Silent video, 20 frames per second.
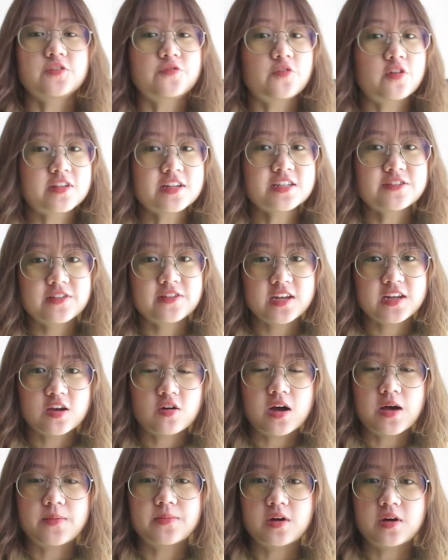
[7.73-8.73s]
for this video,
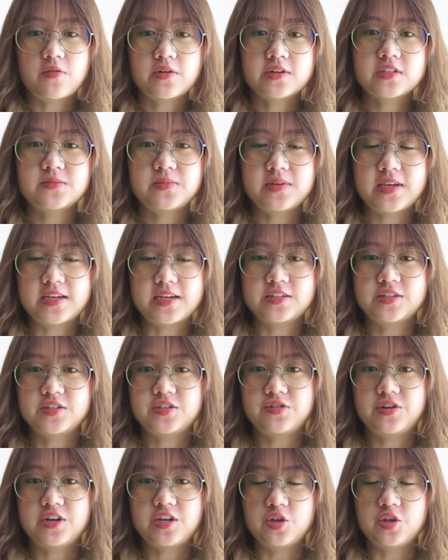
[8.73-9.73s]
I'm going to be
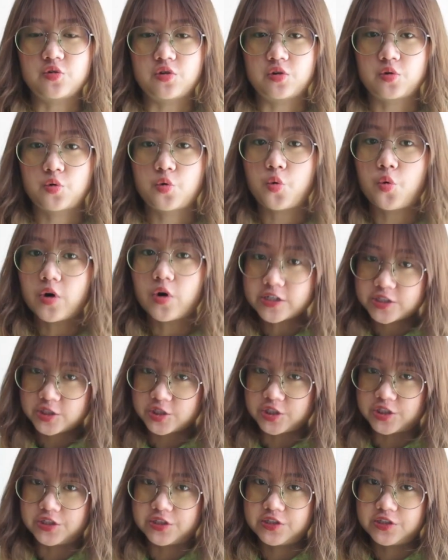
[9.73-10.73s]
answering your
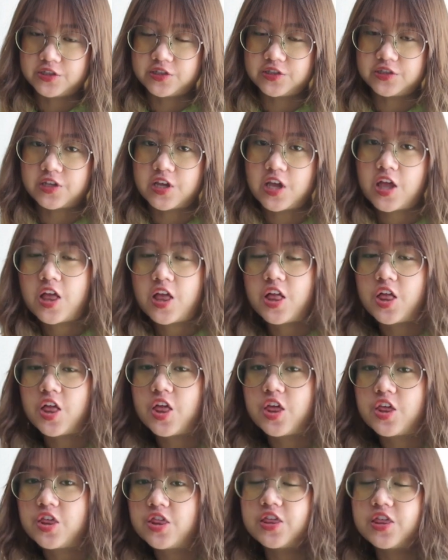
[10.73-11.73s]
questions
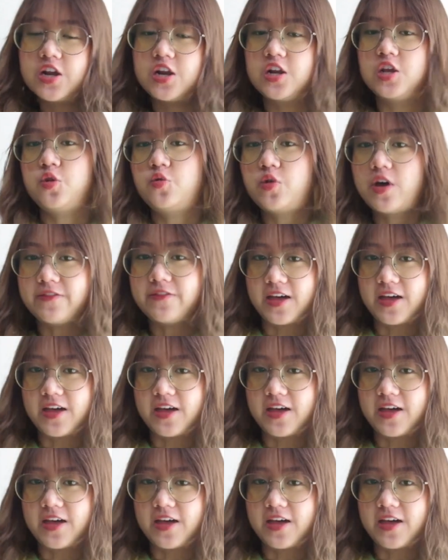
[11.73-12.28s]
that you have